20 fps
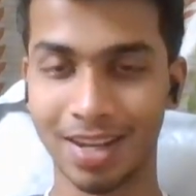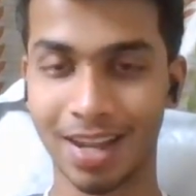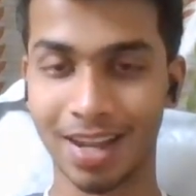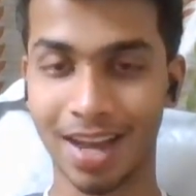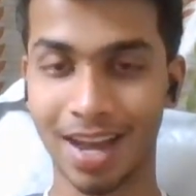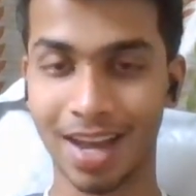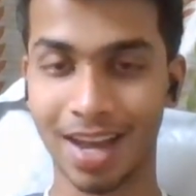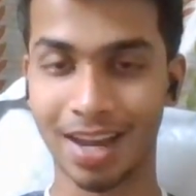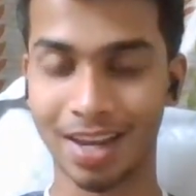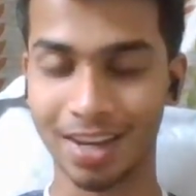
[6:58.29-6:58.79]

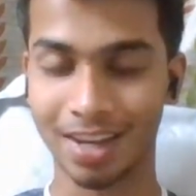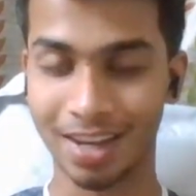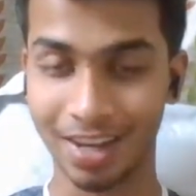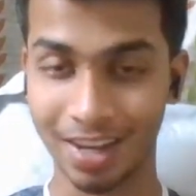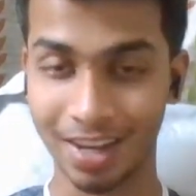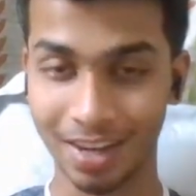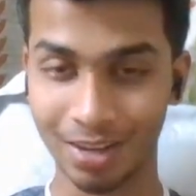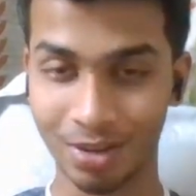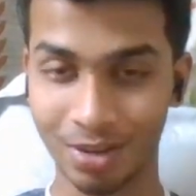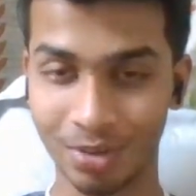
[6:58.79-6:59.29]
and
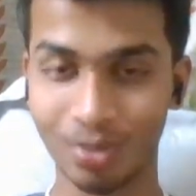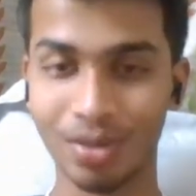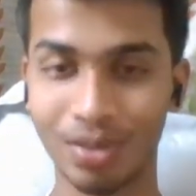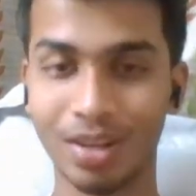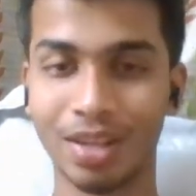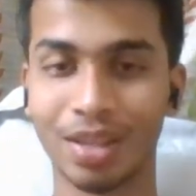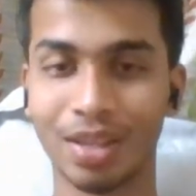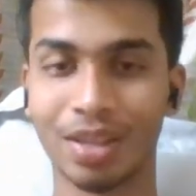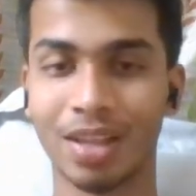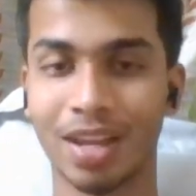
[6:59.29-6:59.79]
he told
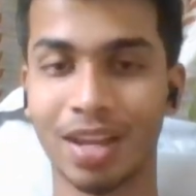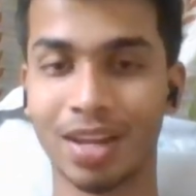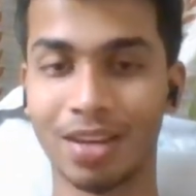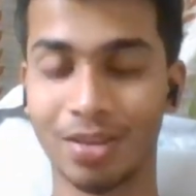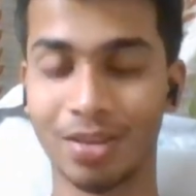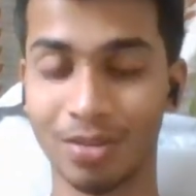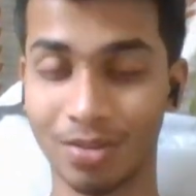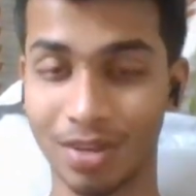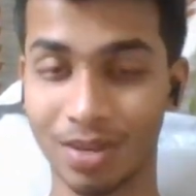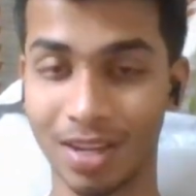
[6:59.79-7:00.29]
us that
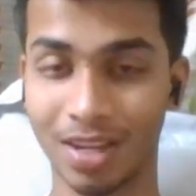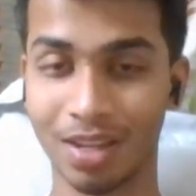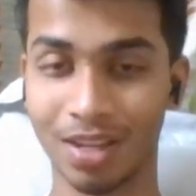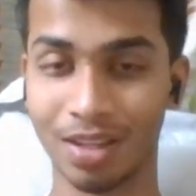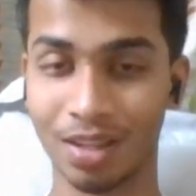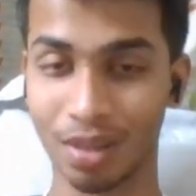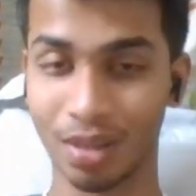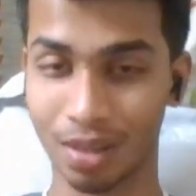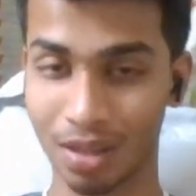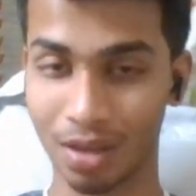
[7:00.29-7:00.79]
okay,
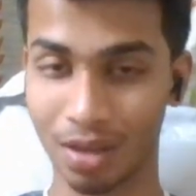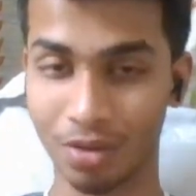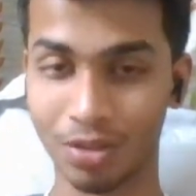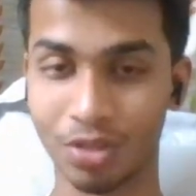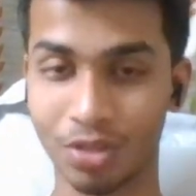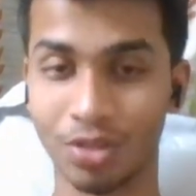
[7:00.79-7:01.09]
this is how it